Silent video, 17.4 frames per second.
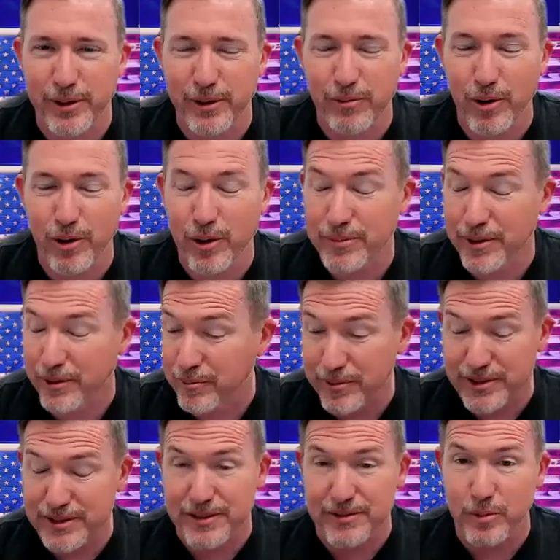we grew up in,
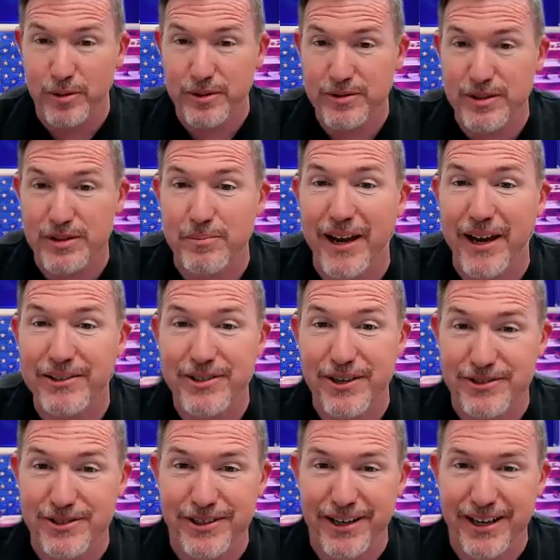which was
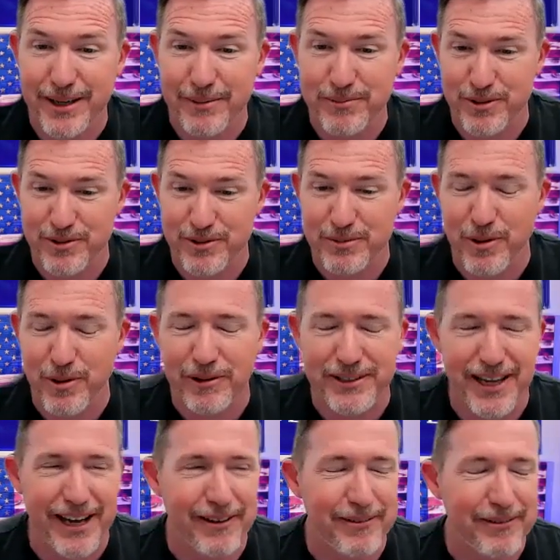Manchester, New Hampshire, a small
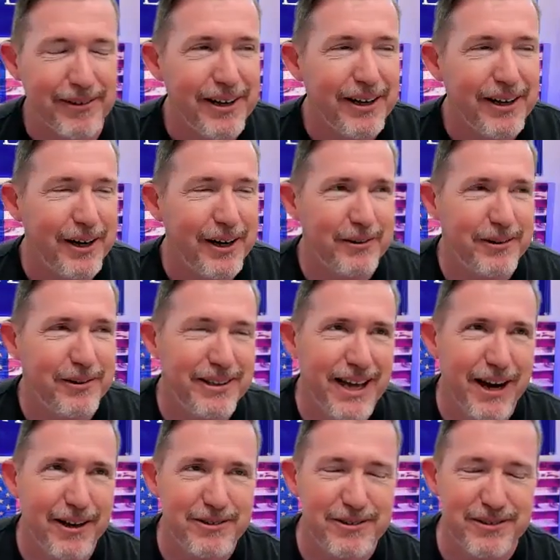town,
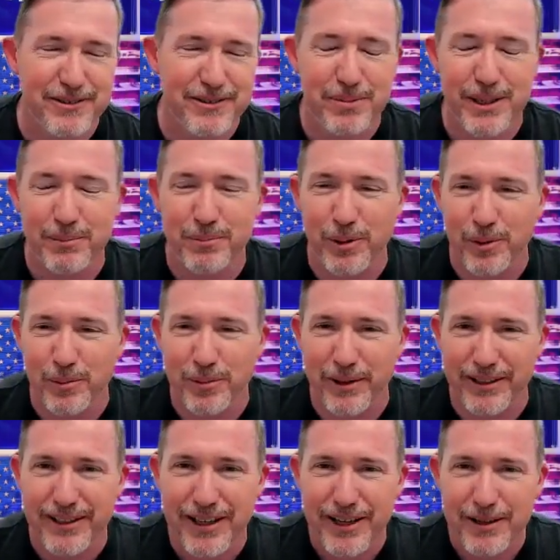100,000 people.
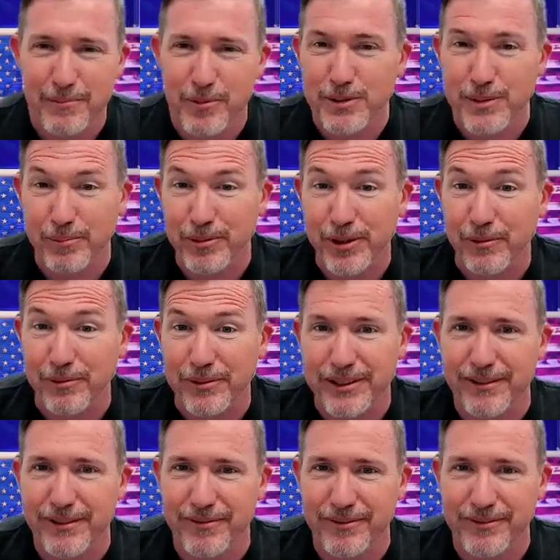But most people don't
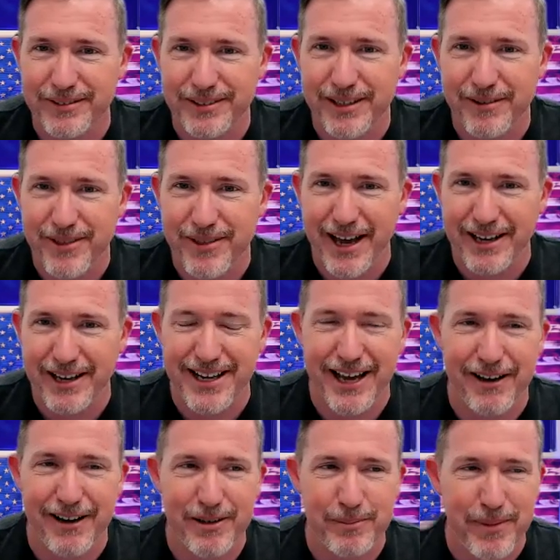leave that
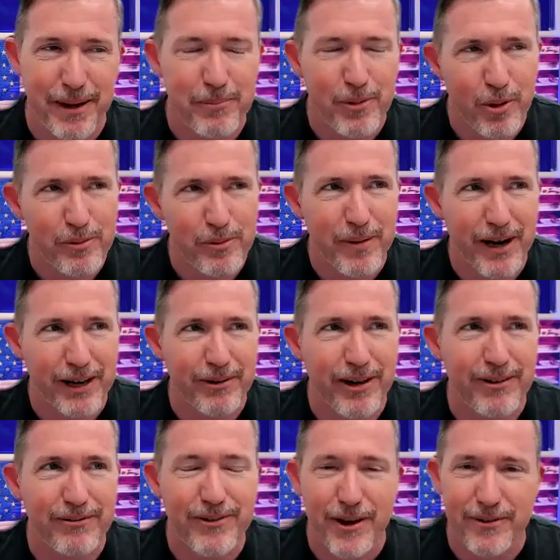town. And both my
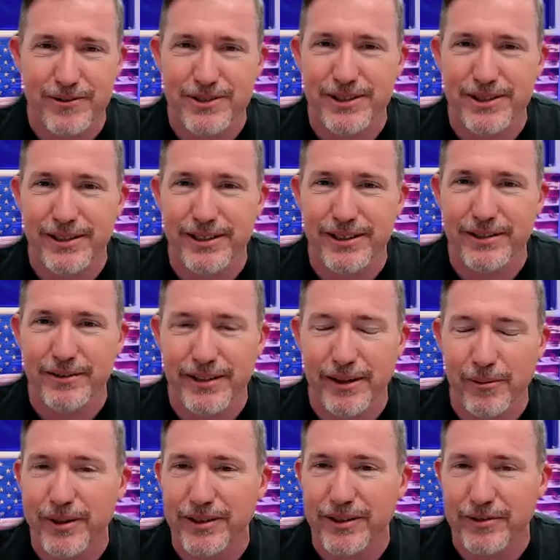grandfathers did.
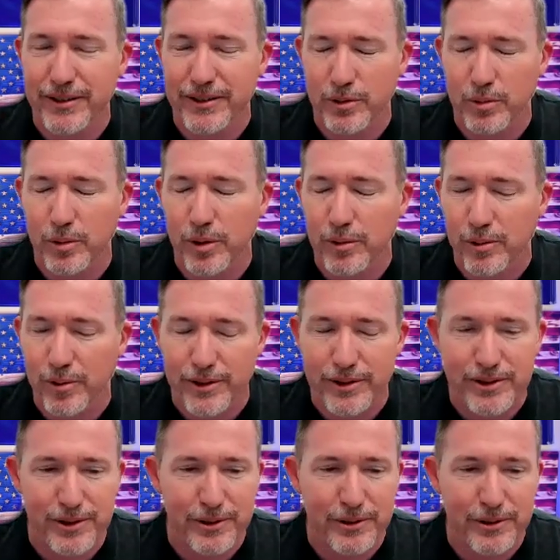They went into World War
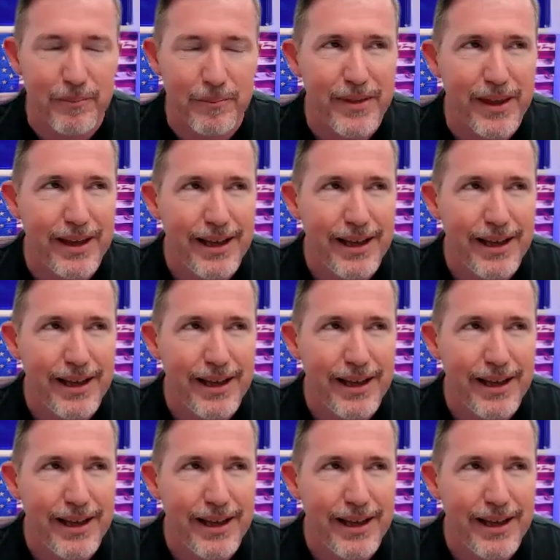II.